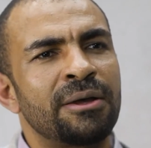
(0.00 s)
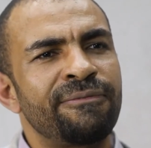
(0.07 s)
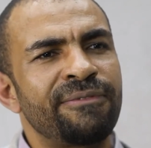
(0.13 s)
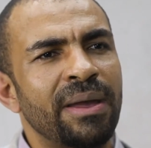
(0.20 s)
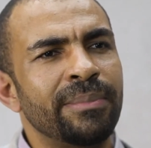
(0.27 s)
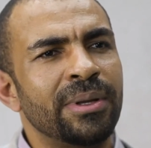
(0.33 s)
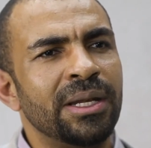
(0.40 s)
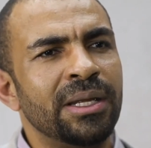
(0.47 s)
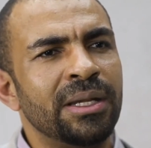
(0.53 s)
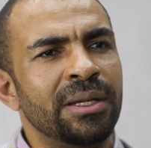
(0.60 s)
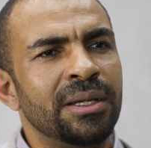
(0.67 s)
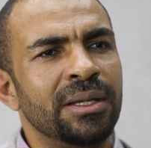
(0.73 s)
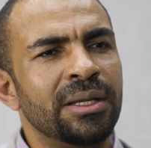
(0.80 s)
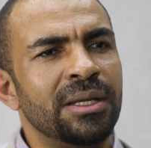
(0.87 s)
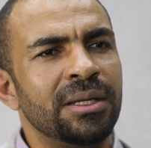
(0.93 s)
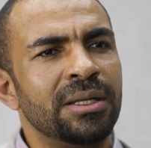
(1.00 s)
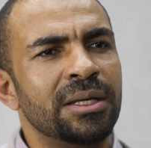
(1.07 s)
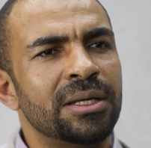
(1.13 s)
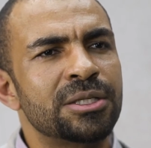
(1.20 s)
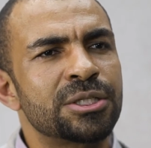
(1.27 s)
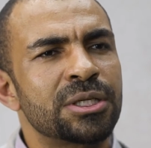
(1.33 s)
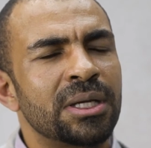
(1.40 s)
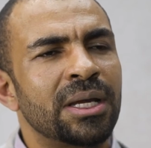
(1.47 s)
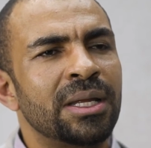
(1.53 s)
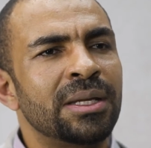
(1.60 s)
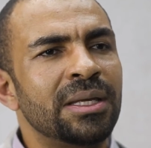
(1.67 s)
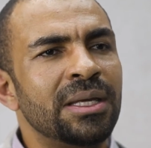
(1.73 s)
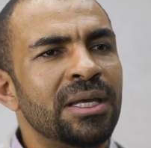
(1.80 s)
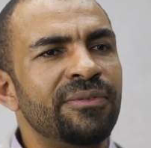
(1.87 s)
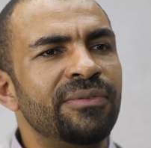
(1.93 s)
family lineage,
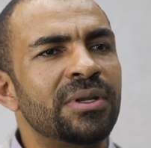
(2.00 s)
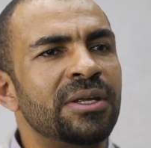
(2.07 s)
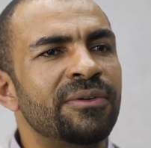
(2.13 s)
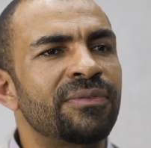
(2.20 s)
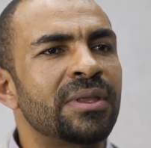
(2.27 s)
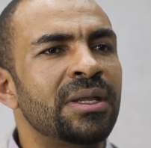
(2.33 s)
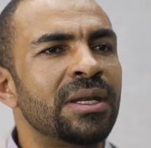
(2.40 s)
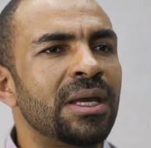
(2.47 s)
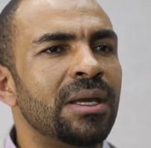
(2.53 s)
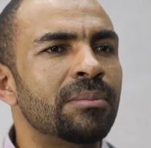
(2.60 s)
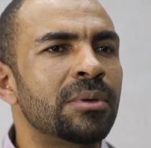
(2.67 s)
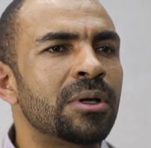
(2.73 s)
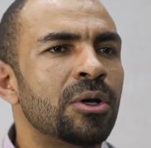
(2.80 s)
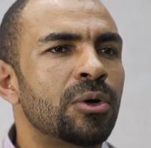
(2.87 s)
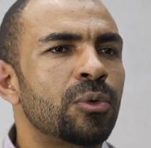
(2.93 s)
and even if the name